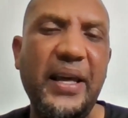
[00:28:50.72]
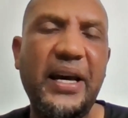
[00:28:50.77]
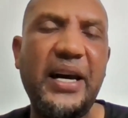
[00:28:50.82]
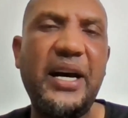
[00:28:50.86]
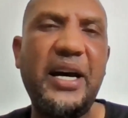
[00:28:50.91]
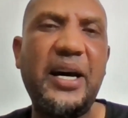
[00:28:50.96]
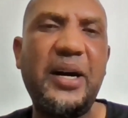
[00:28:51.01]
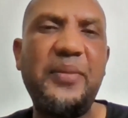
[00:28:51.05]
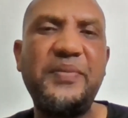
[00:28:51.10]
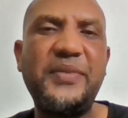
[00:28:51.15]

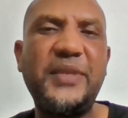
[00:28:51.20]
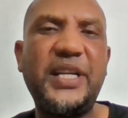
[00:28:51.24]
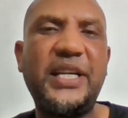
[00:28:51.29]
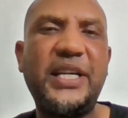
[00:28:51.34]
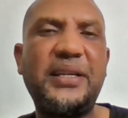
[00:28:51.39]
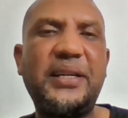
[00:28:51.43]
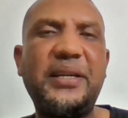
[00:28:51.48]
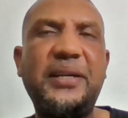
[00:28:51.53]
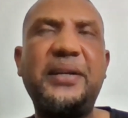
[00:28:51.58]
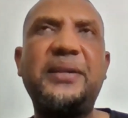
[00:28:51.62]

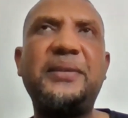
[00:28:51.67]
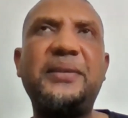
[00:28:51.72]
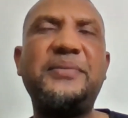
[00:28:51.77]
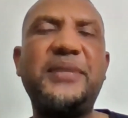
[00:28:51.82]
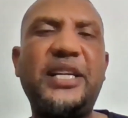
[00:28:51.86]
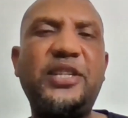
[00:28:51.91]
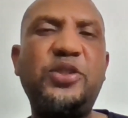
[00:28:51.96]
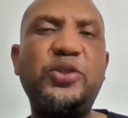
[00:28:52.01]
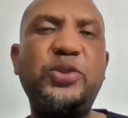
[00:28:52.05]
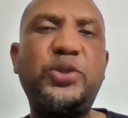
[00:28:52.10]

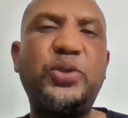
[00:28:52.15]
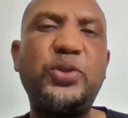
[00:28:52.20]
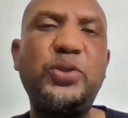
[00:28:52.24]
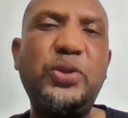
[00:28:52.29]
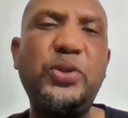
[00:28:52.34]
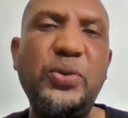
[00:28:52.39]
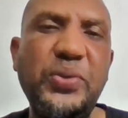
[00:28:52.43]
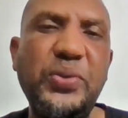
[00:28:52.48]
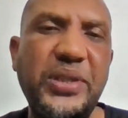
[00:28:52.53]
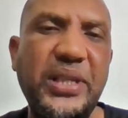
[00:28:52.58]
that you should
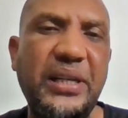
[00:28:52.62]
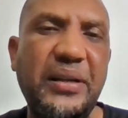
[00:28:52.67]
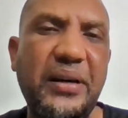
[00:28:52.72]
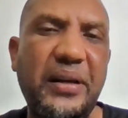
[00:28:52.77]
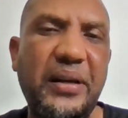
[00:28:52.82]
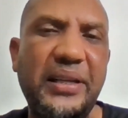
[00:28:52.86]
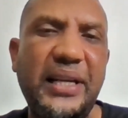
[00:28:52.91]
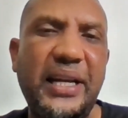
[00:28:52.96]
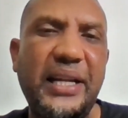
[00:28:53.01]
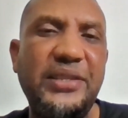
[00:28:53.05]
use and
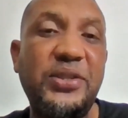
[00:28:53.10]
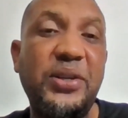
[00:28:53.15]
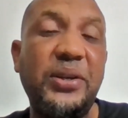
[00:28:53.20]
all that.